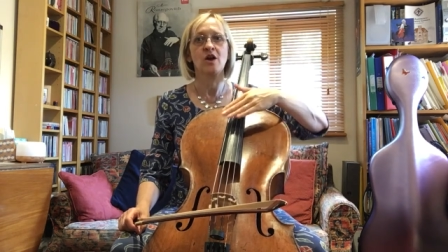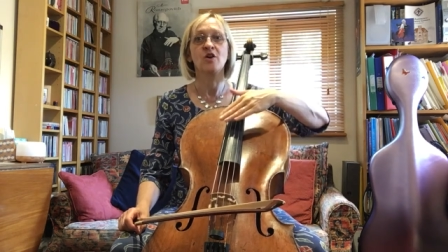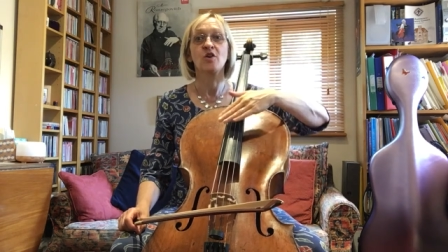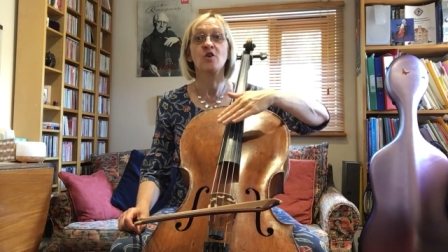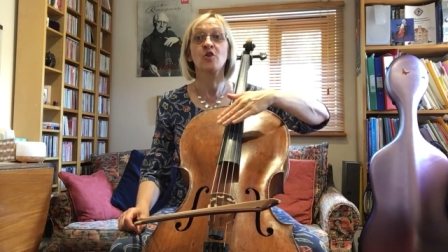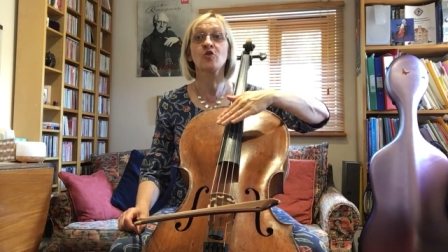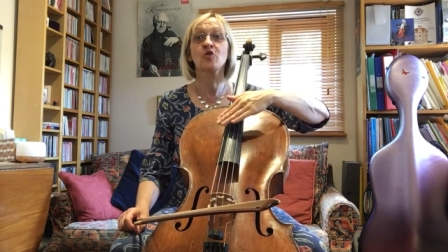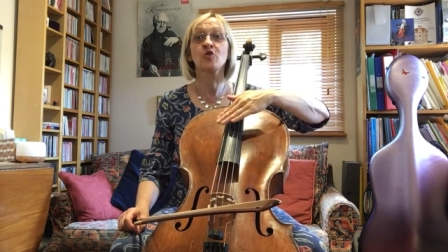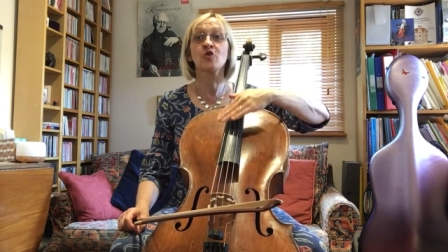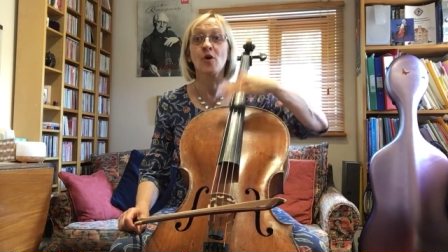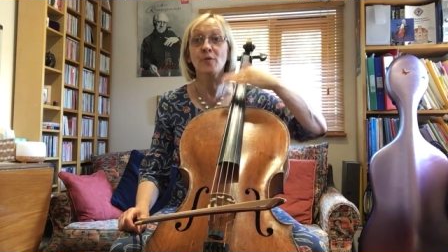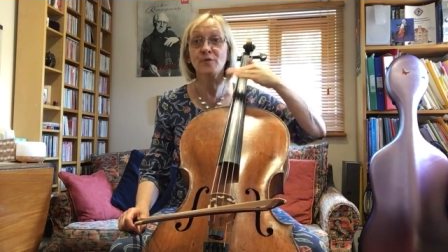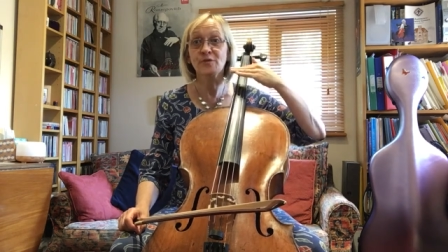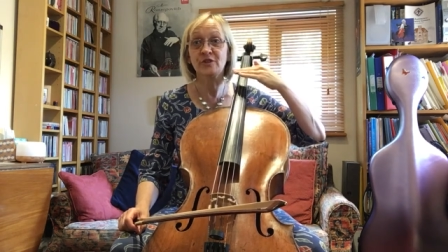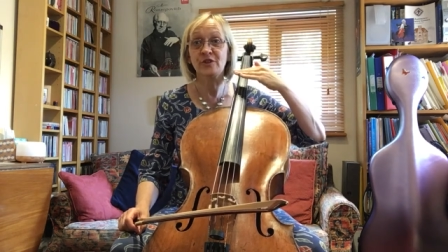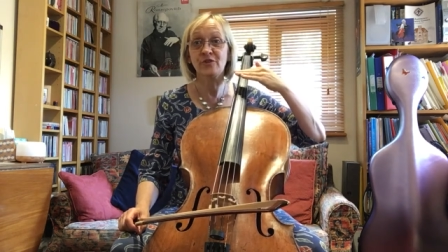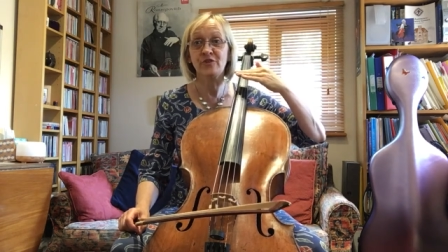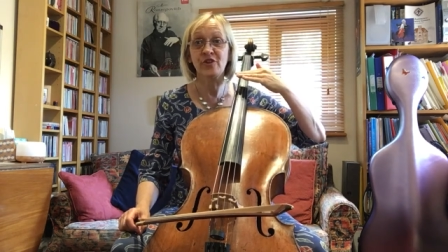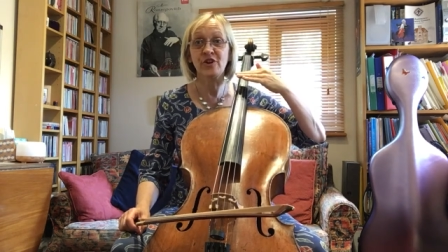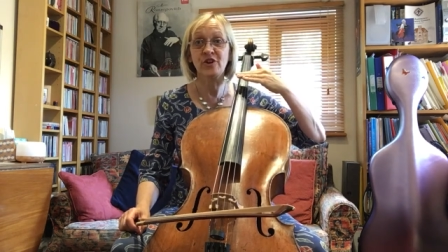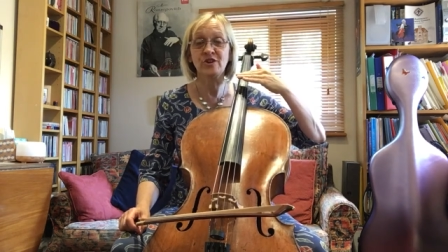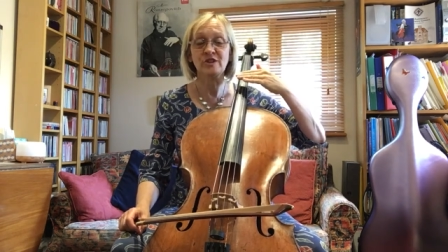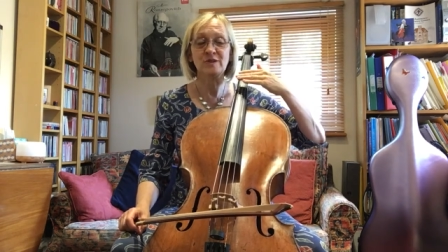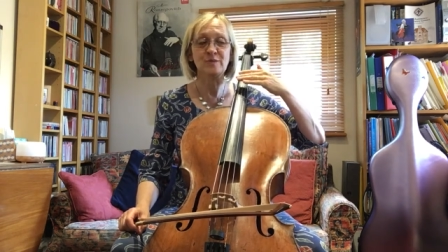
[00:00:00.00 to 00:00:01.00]
drops it
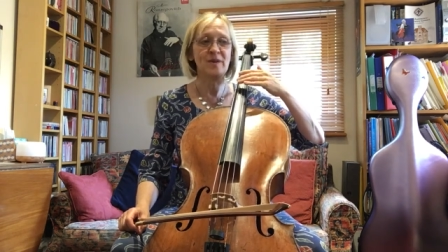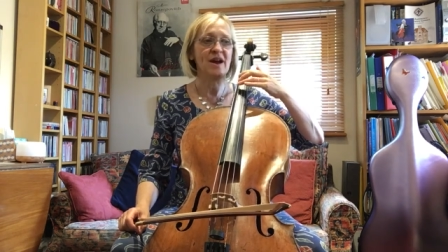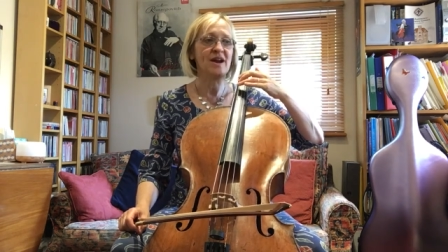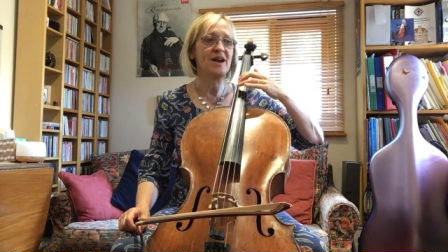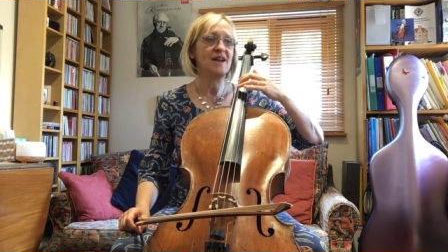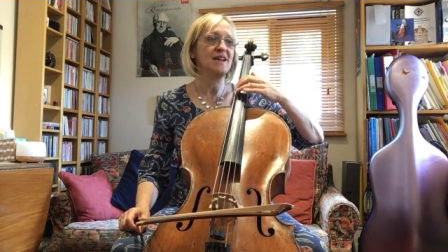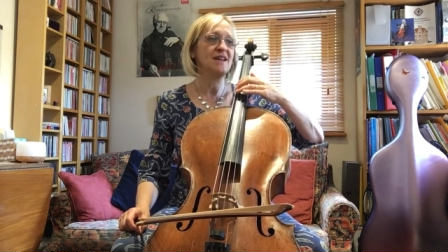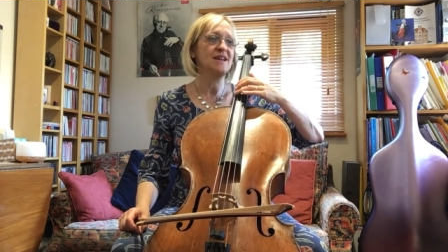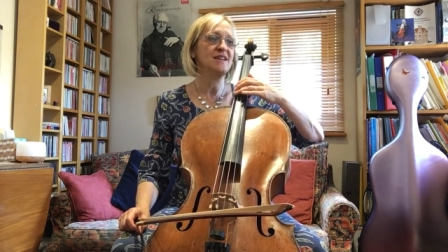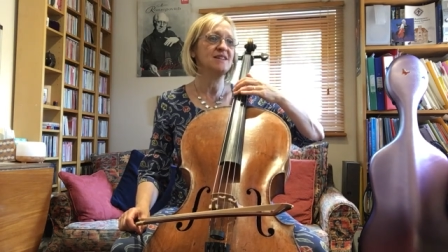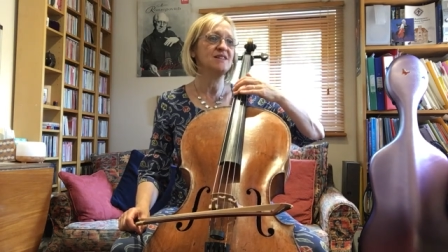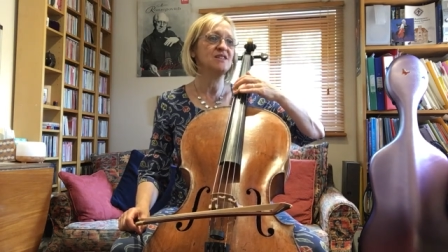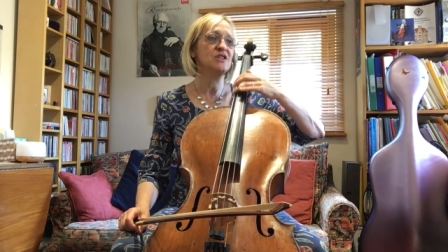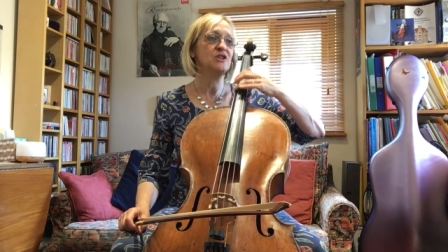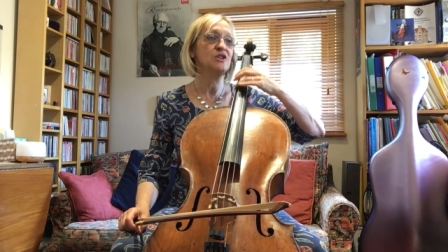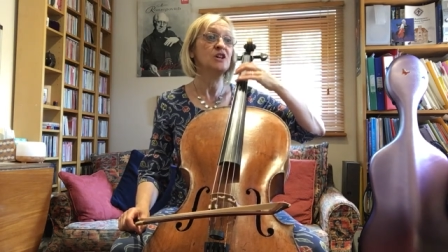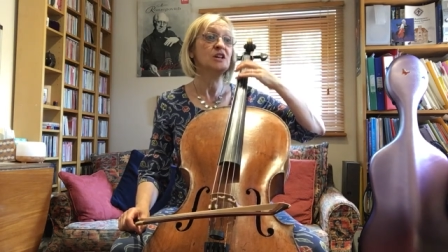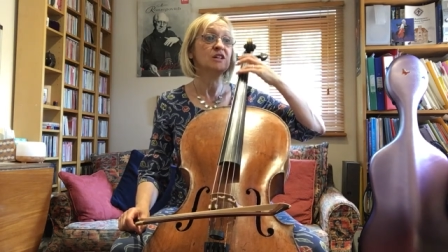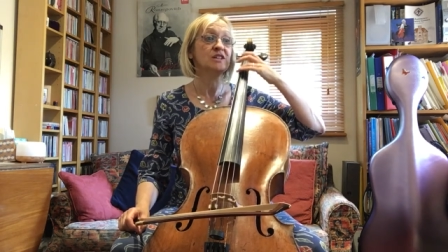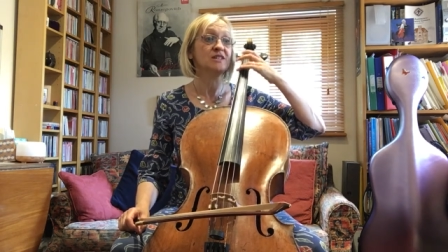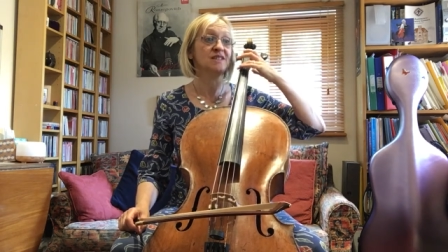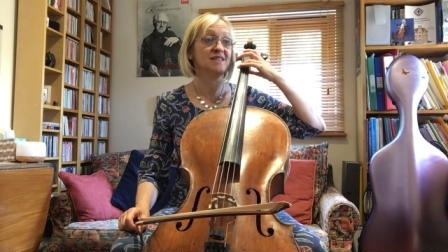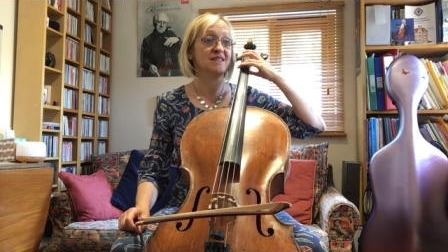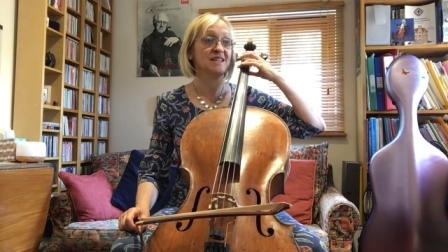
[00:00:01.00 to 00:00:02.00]
further back into
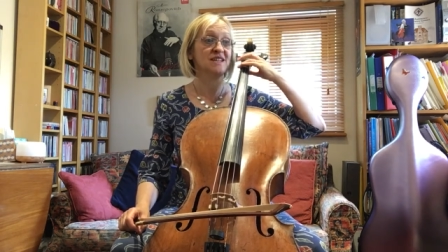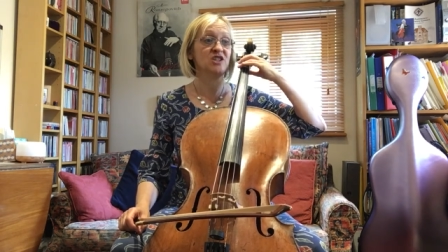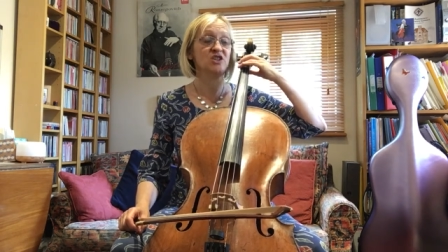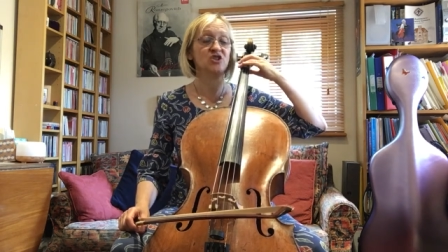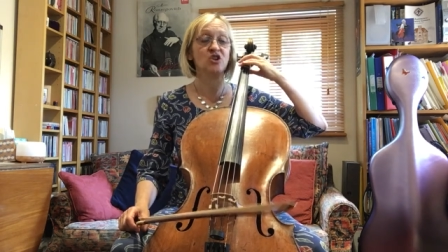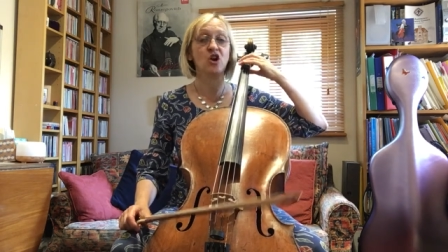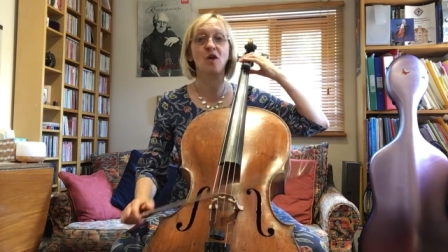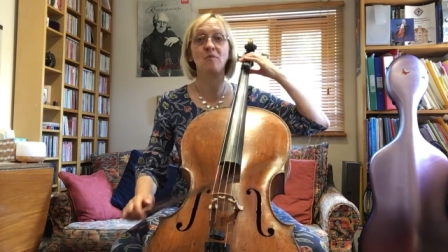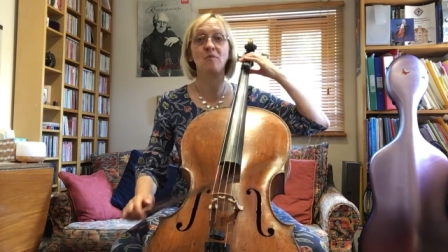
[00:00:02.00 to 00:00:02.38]
C sharp